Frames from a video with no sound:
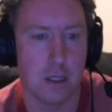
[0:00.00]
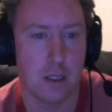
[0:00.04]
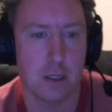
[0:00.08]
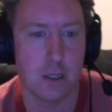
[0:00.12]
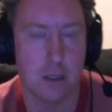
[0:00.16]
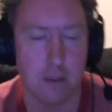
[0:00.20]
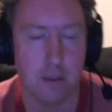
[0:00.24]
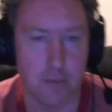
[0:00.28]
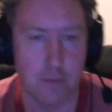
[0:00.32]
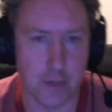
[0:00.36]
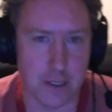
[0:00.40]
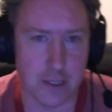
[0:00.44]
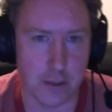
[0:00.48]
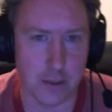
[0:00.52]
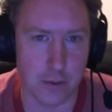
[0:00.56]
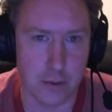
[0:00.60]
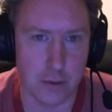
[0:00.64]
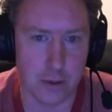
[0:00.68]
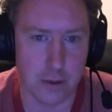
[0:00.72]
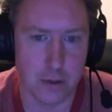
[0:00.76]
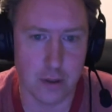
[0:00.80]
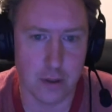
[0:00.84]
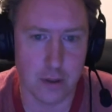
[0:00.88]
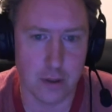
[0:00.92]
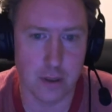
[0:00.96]
the video,
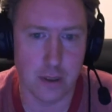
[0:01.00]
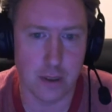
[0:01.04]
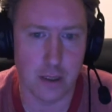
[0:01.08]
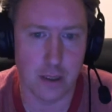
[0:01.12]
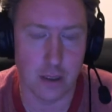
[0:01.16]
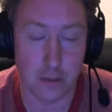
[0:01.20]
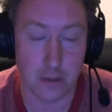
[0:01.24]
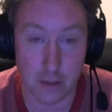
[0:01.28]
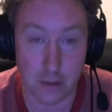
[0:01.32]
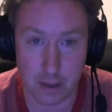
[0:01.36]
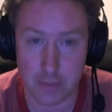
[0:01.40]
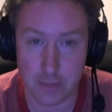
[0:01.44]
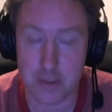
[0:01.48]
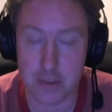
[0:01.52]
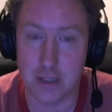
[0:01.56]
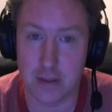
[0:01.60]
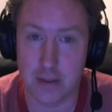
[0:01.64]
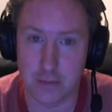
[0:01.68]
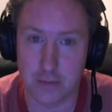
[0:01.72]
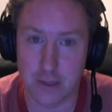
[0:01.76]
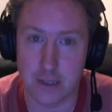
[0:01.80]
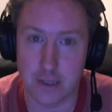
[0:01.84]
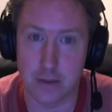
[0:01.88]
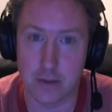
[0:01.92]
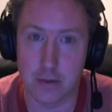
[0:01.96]
or clips of the
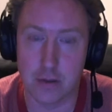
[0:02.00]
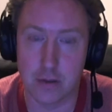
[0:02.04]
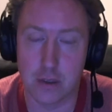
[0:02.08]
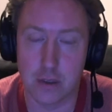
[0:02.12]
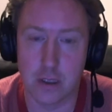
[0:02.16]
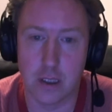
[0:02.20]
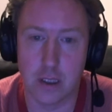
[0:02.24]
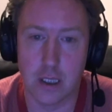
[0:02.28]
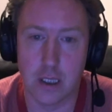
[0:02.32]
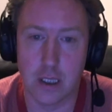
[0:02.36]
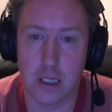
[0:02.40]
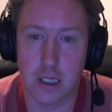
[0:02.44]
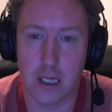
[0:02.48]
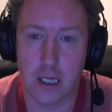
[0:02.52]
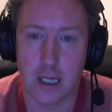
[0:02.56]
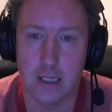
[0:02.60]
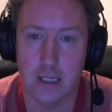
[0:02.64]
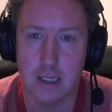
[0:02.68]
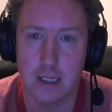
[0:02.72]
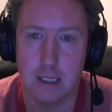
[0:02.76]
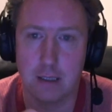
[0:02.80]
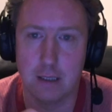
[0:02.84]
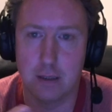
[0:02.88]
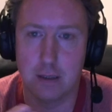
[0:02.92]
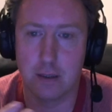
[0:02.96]
video, and
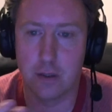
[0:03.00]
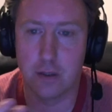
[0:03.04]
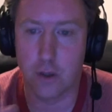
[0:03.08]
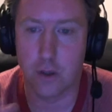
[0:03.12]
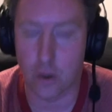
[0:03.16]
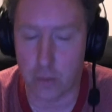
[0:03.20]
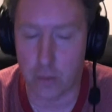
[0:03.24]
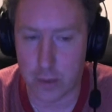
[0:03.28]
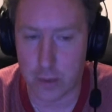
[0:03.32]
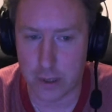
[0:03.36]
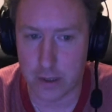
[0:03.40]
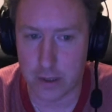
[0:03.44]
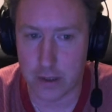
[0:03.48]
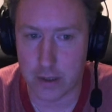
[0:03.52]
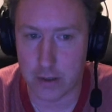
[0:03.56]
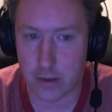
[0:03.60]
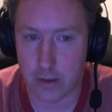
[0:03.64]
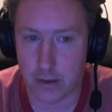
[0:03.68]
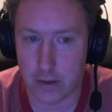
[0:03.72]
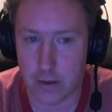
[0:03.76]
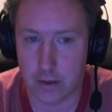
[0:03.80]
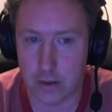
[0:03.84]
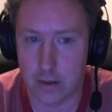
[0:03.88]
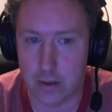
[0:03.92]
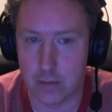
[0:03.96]
then comment
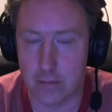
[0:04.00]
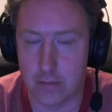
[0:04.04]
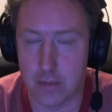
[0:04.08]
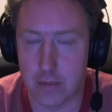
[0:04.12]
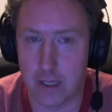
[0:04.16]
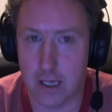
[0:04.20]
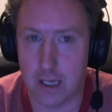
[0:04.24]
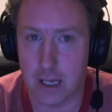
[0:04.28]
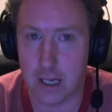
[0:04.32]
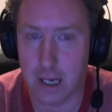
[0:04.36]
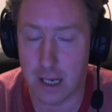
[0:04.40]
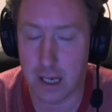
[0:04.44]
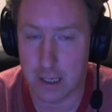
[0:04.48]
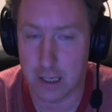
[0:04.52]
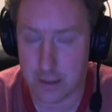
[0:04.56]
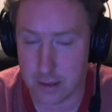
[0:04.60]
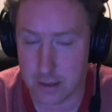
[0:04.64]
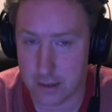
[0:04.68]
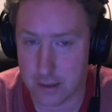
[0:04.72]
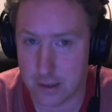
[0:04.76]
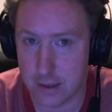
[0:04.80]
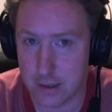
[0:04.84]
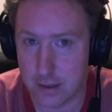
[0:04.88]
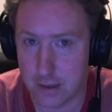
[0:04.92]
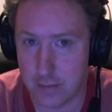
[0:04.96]
on them as I
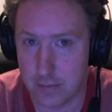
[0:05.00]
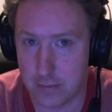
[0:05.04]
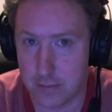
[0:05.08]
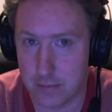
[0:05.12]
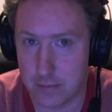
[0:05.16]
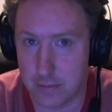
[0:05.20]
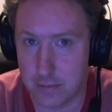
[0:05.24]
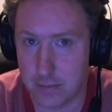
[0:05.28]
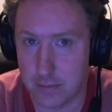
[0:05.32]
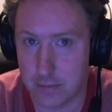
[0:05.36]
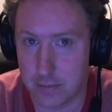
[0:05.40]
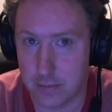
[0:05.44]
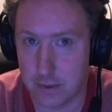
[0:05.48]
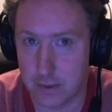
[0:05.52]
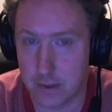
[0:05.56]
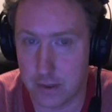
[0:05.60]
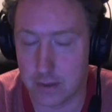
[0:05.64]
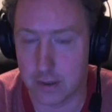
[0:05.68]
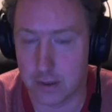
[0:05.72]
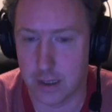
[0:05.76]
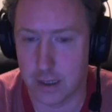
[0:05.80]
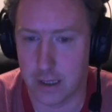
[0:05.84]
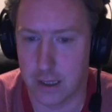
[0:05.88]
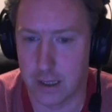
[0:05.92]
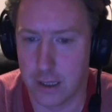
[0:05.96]
see them,
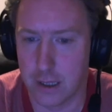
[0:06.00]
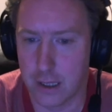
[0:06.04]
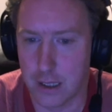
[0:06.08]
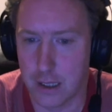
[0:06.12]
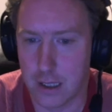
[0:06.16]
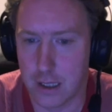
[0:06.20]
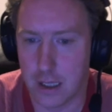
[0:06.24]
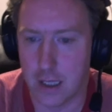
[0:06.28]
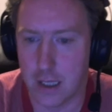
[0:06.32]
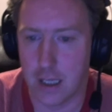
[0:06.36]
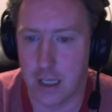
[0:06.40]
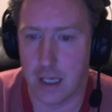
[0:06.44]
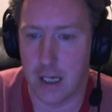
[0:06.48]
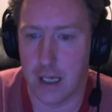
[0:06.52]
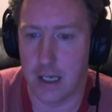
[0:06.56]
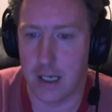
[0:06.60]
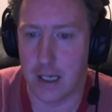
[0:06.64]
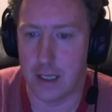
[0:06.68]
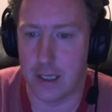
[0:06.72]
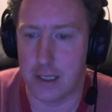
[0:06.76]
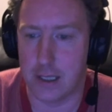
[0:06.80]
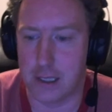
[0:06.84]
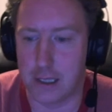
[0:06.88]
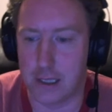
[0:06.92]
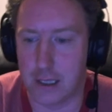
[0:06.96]
okay.
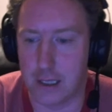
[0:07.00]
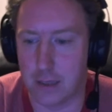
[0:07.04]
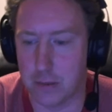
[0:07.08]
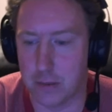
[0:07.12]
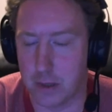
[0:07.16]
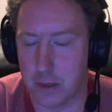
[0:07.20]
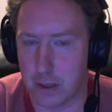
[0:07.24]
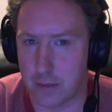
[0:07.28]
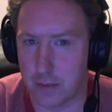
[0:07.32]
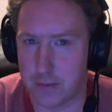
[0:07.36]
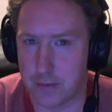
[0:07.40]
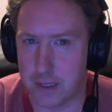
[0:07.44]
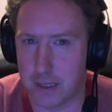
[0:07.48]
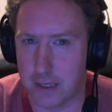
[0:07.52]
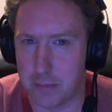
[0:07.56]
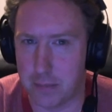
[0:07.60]
Uh, I'm going to have to